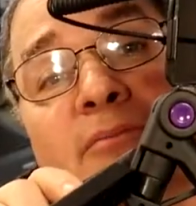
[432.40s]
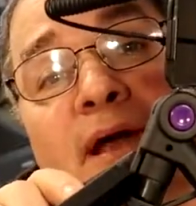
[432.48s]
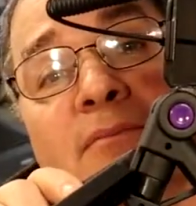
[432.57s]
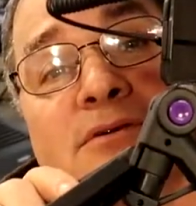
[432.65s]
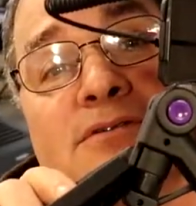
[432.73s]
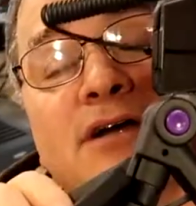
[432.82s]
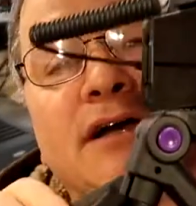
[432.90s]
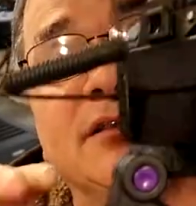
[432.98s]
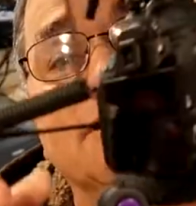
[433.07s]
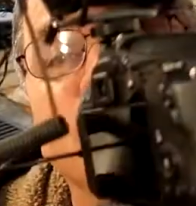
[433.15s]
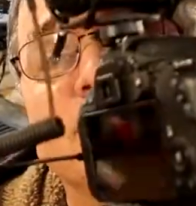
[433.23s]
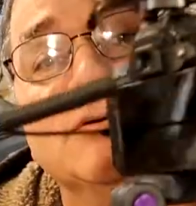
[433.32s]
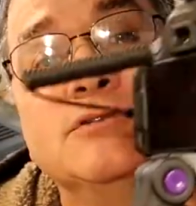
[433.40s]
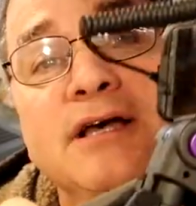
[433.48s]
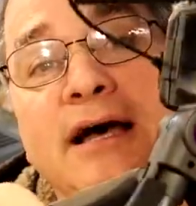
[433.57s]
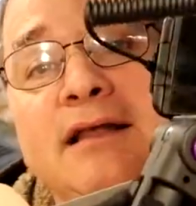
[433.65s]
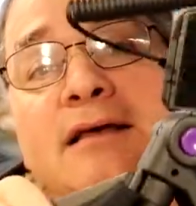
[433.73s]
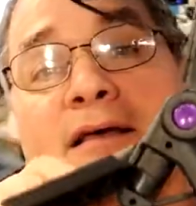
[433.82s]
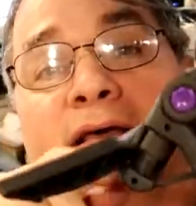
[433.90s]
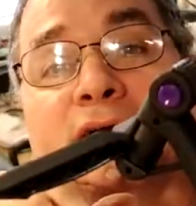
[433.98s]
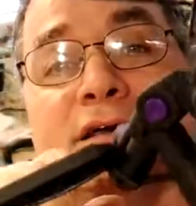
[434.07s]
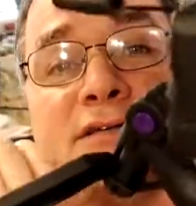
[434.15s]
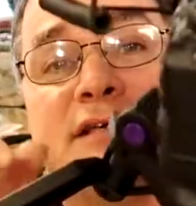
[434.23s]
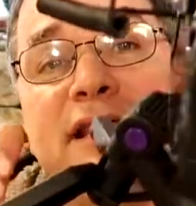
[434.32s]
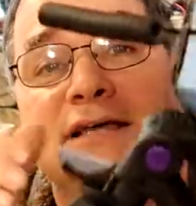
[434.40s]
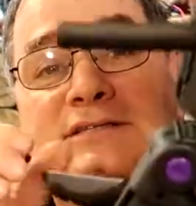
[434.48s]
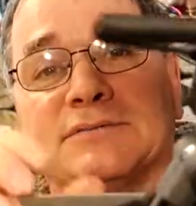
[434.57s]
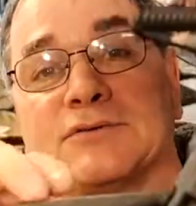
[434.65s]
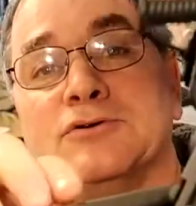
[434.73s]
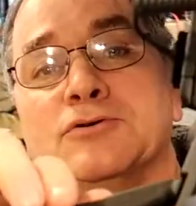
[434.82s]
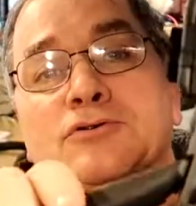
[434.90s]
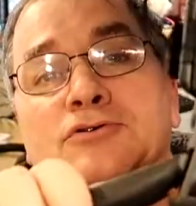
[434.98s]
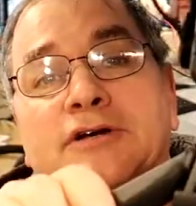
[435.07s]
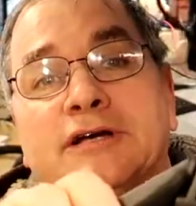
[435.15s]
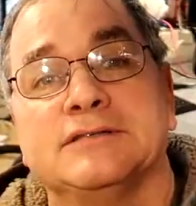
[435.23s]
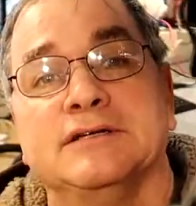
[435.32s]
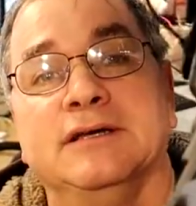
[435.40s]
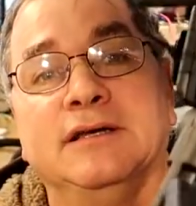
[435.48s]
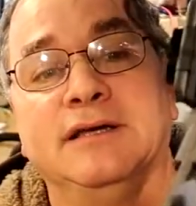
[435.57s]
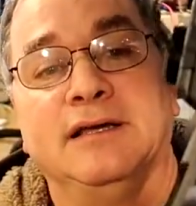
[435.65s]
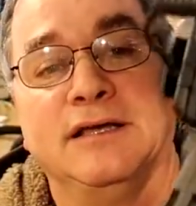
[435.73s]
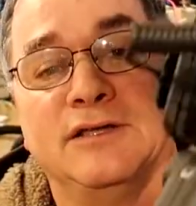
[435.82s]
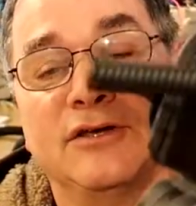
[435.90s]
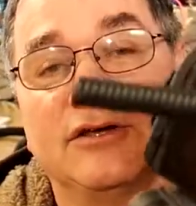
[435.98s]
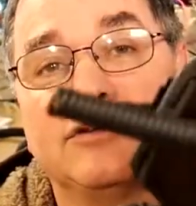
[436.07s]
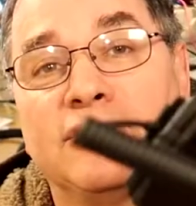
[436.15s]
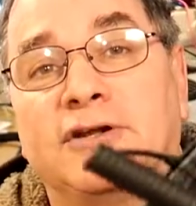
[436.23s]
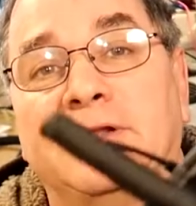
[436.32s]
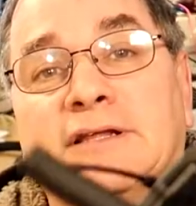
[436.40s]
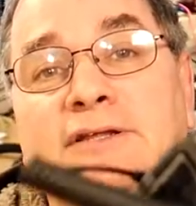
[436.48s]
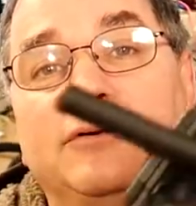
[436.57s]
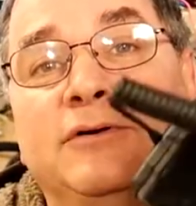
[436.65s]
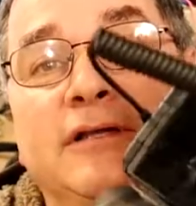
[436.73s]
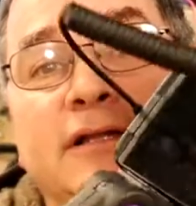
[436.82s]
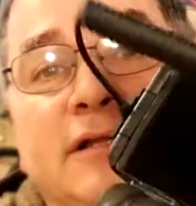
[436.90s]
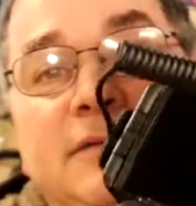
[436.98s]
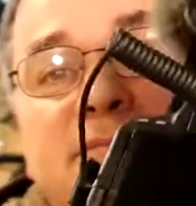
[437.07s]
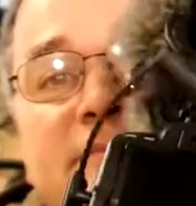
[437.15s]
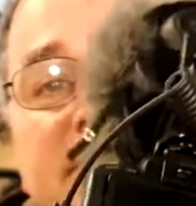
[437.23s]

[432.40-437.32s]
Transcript: from Amazon that folds out, because it has some cool tricks. You can turn it into a little